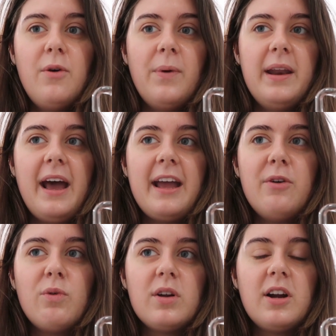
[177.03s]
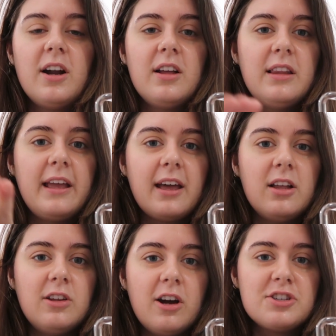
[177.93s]
when I order like a
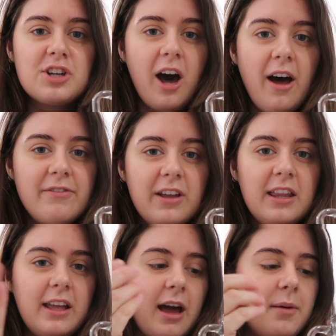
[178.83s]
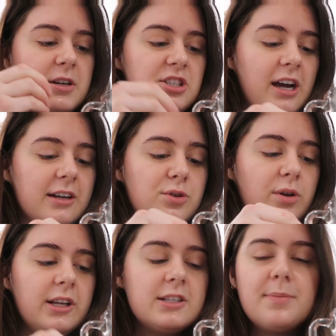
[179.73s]
large coffee, like how much
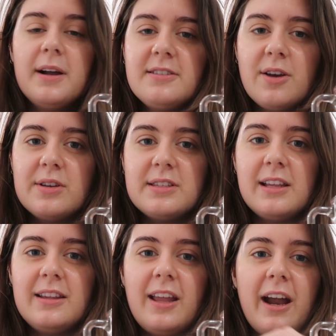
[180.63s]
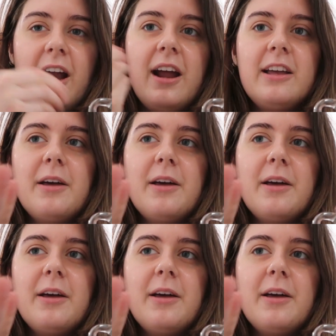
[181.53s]
actual espresso is in there in